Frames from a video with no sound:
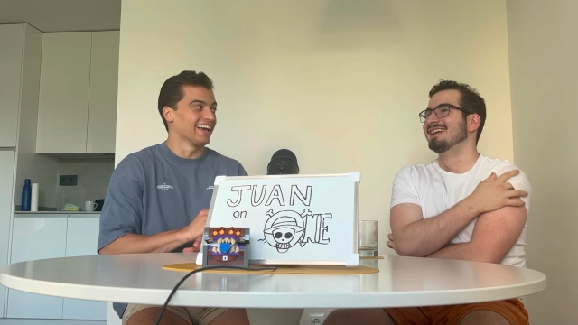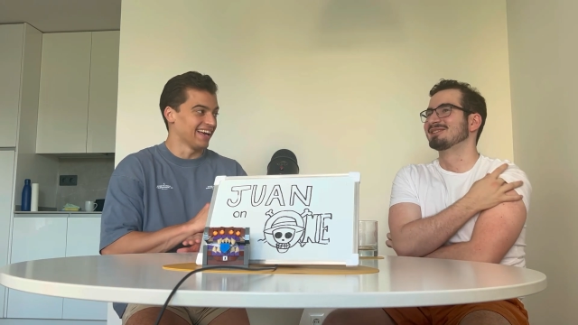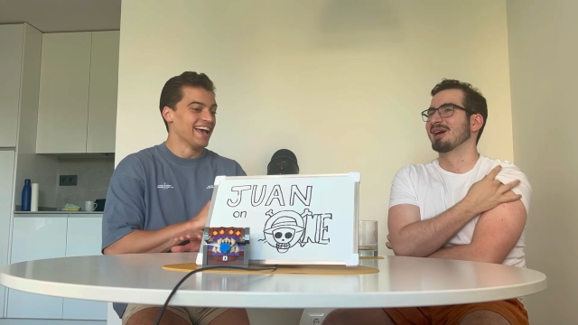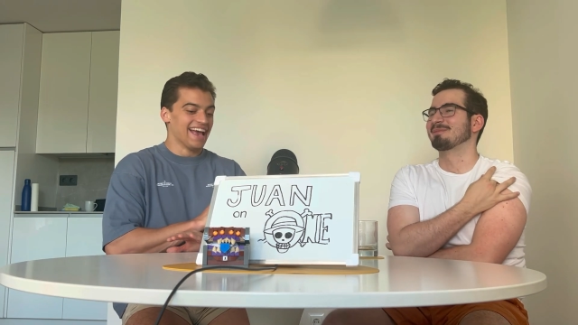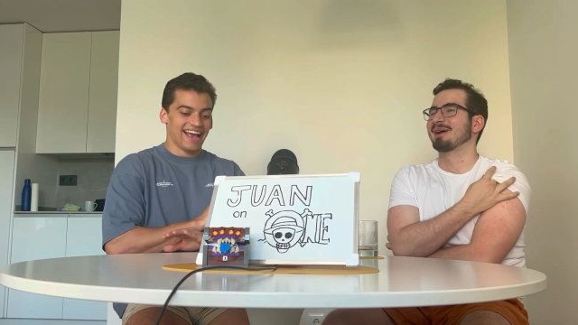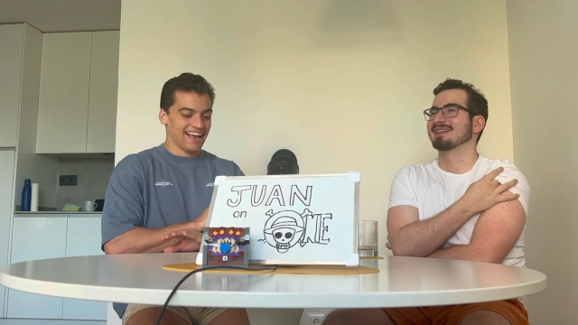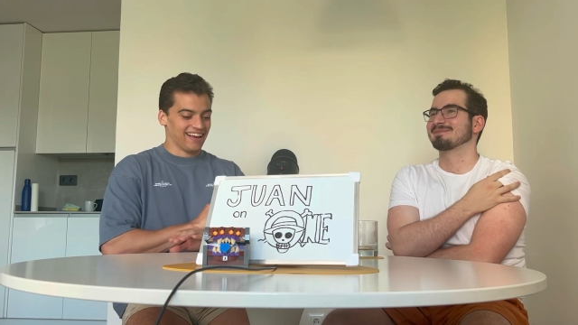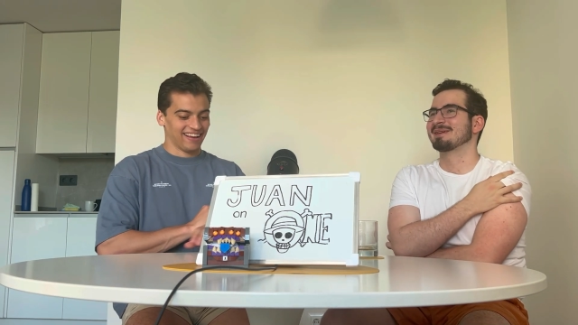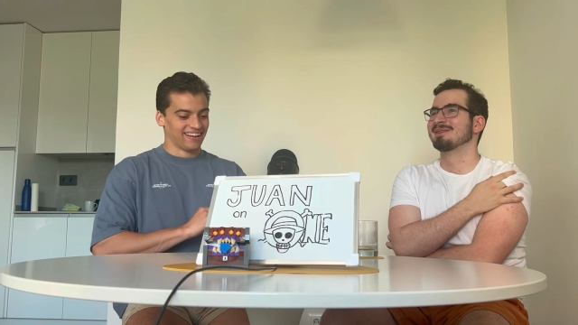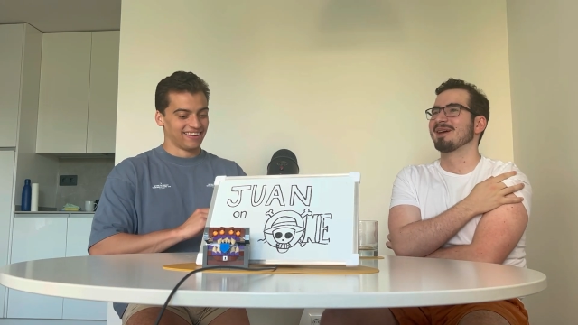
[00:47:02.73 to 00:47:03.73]
Speaker 1: Chopper
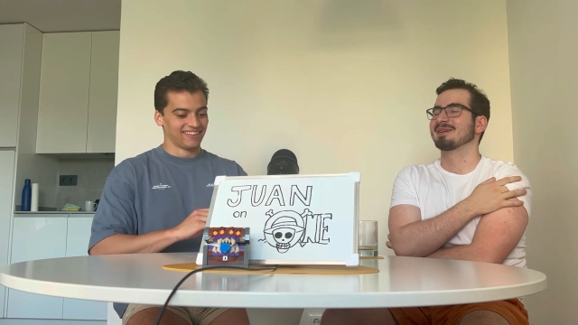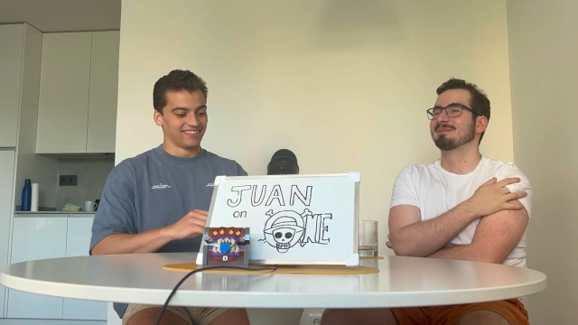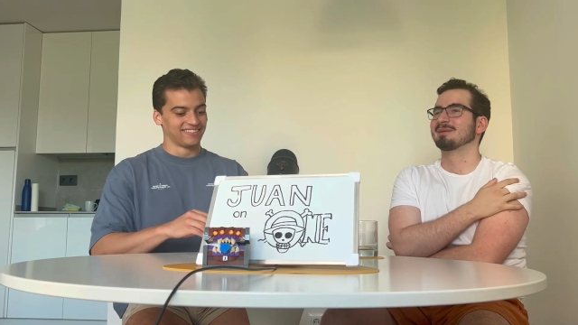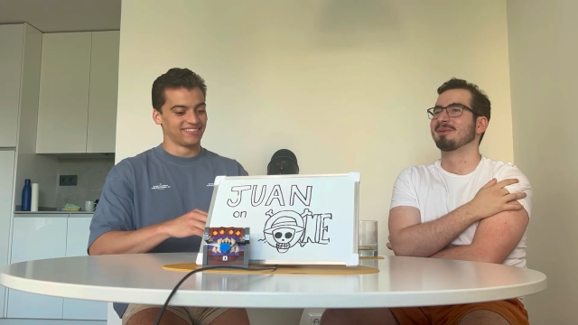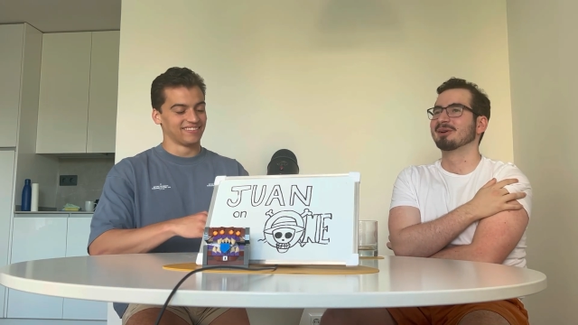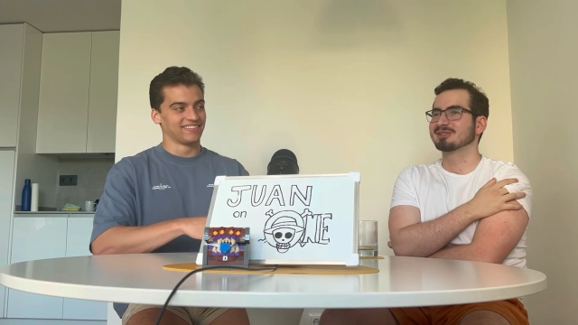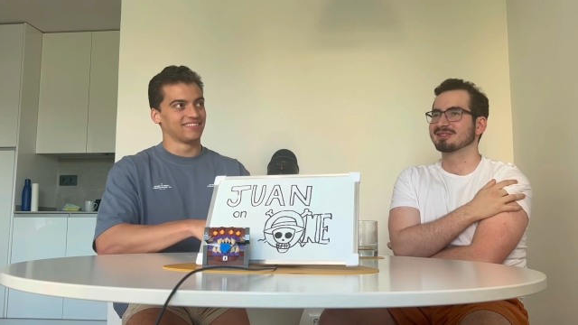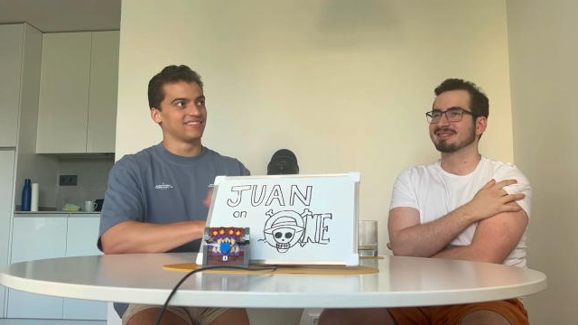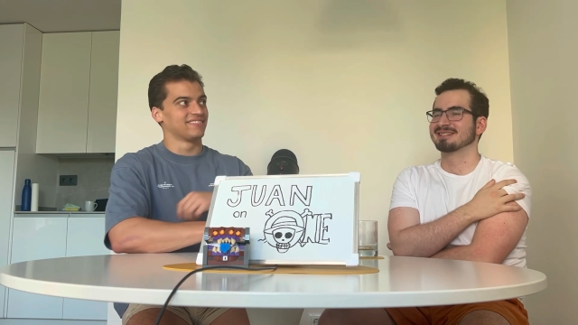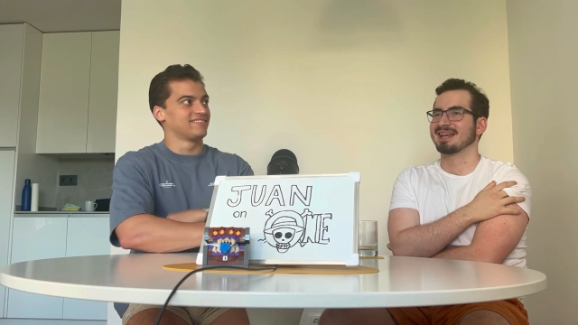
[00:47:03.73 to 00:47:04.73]
has been nothing but merch
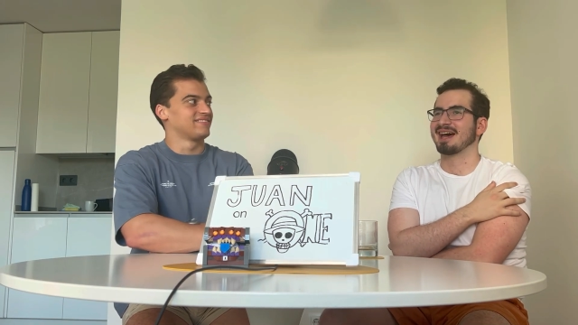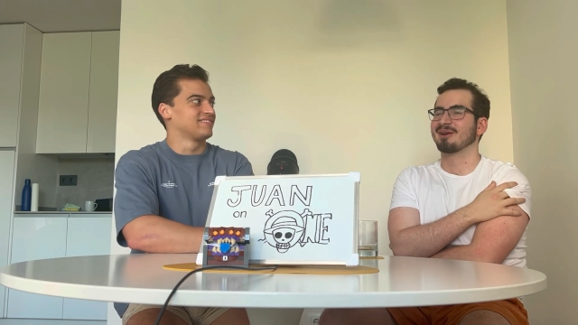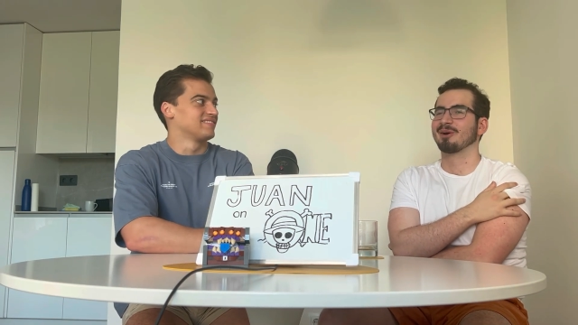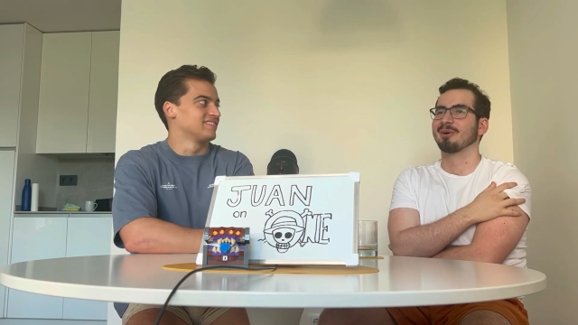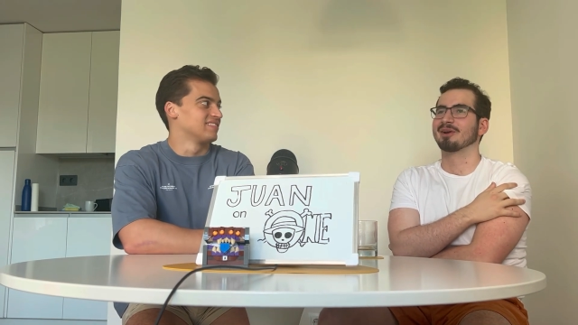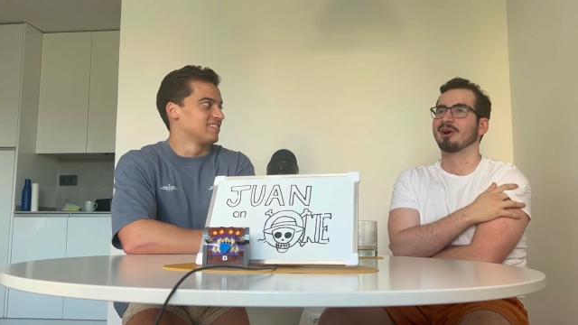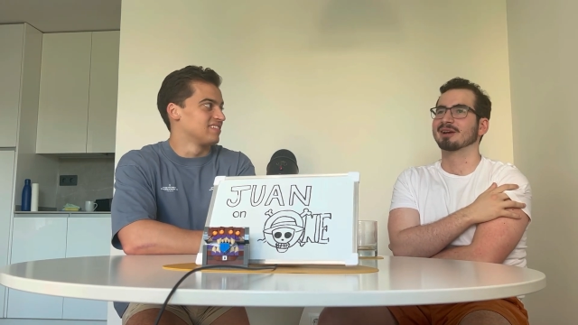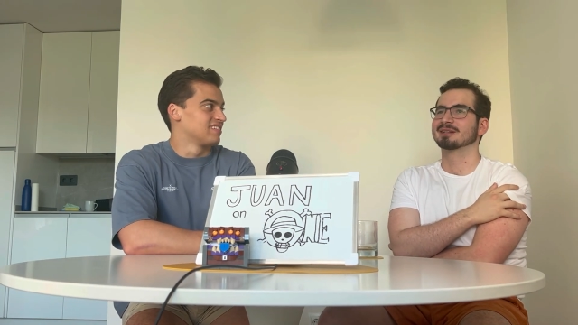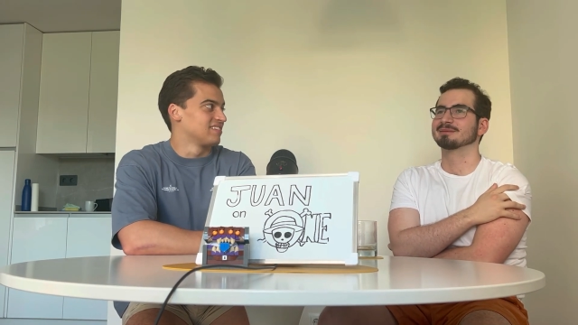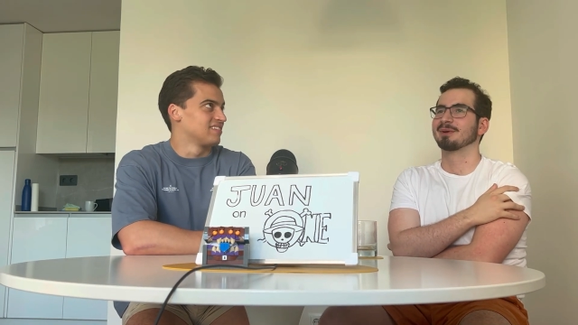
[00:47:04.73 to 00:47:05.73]
since I don't know what
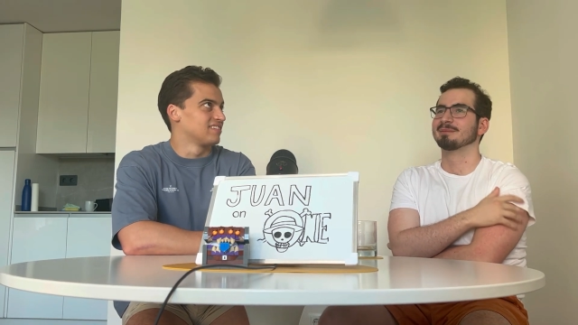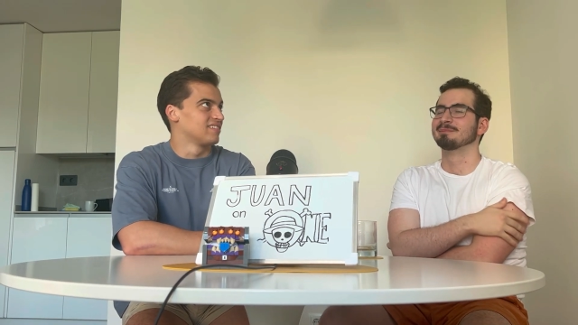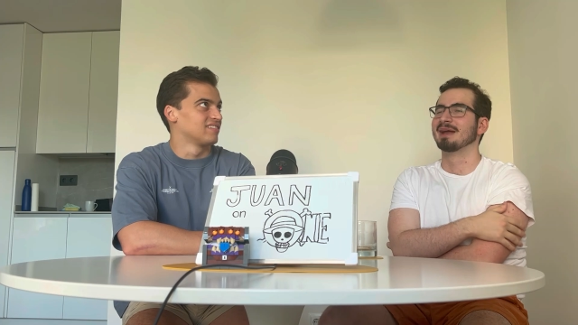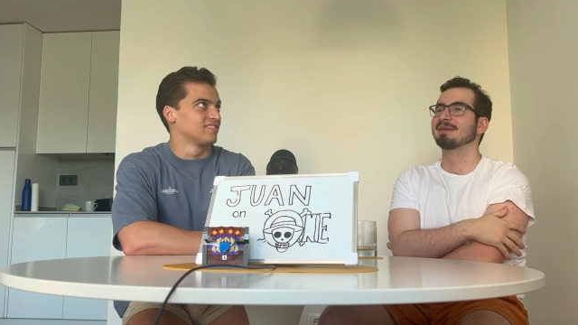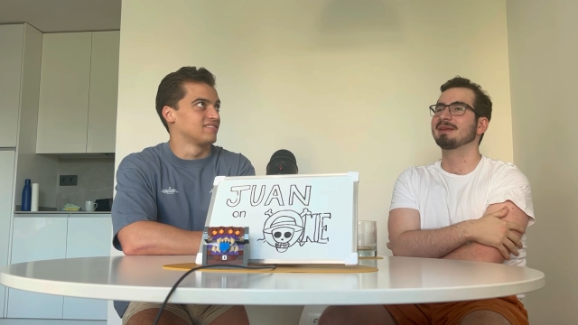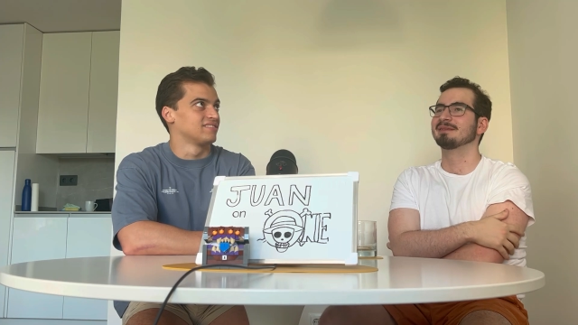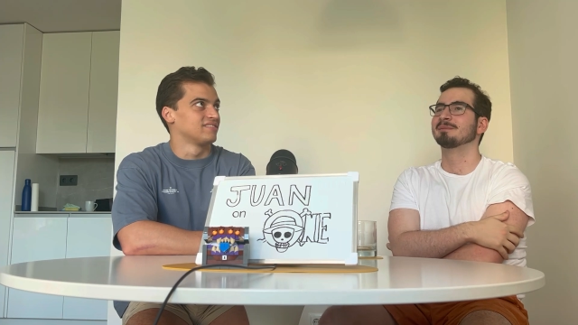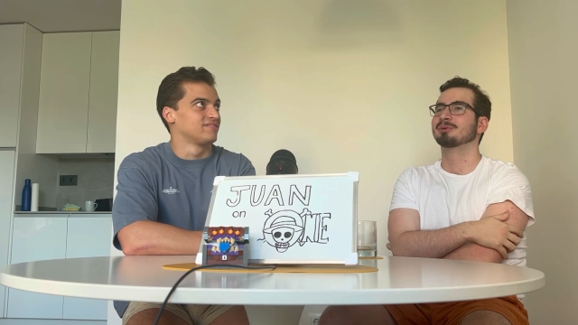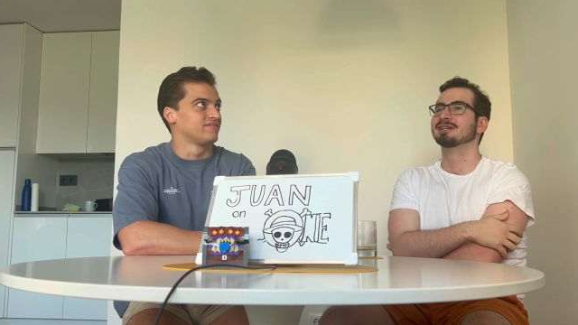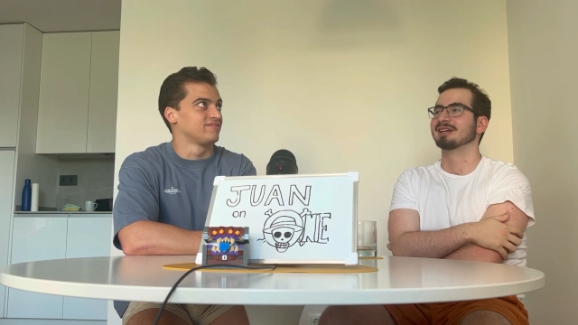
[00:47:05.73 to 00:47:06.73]
arc, but maybe
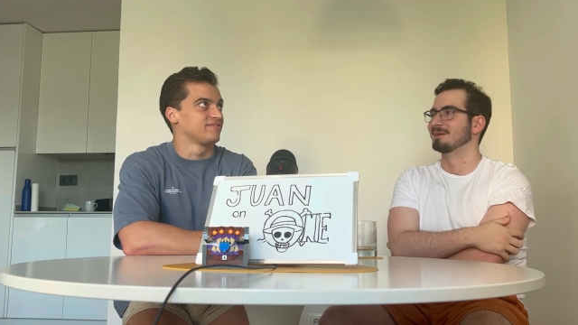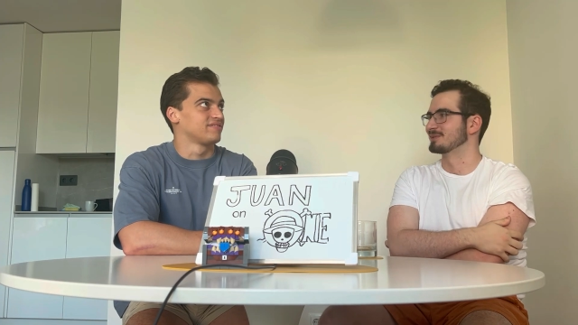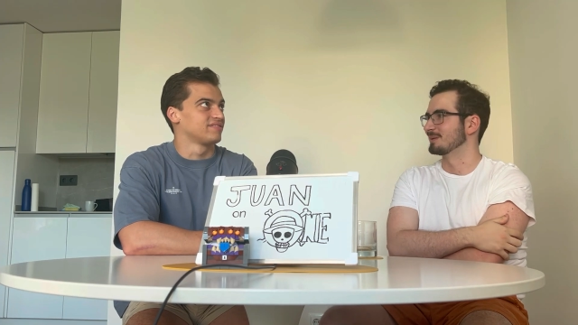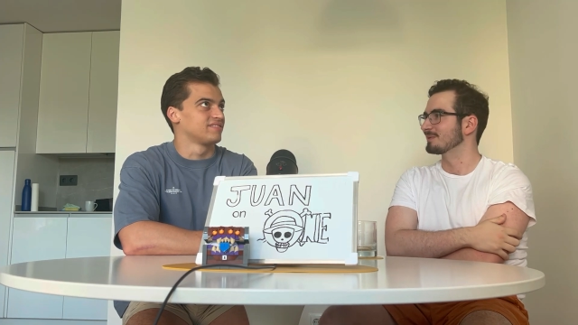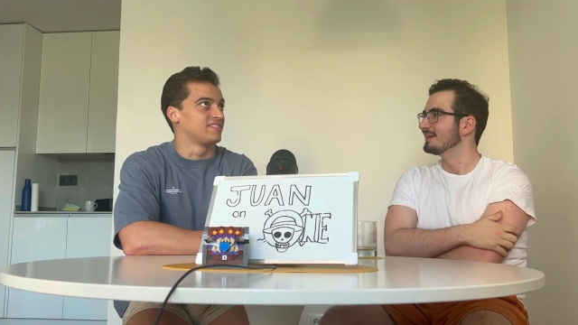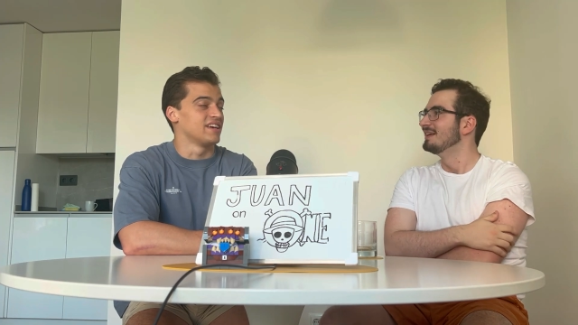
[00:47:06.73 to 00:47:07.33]
even pre time skip.